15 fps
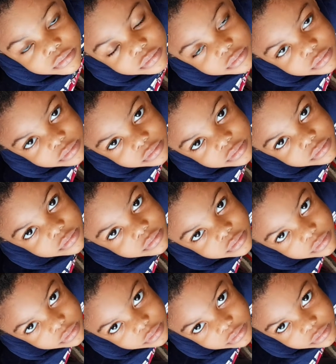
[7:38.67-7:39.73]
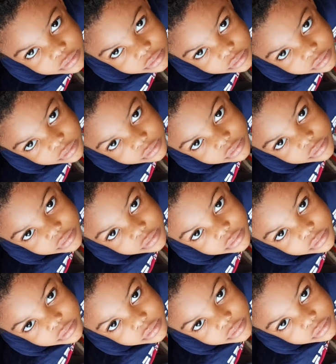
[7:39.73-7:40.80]
mommy? Just because I brought
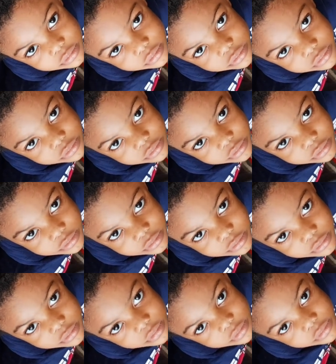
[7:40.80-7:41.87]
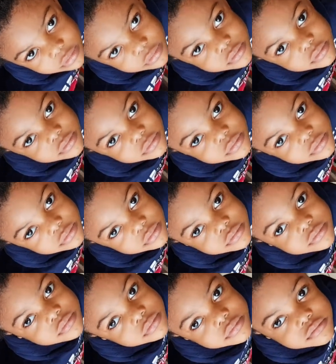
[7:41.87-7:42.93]
this camera and I now sat down.
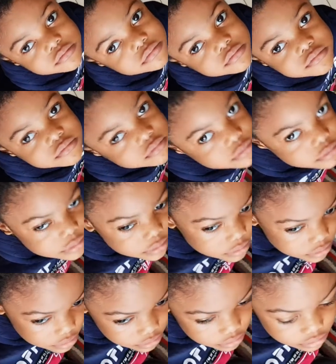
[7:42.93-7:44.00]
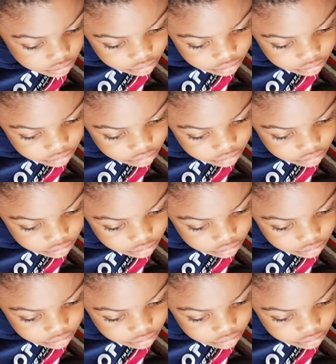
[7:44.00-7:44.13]
Because he knows I'm facing it to him.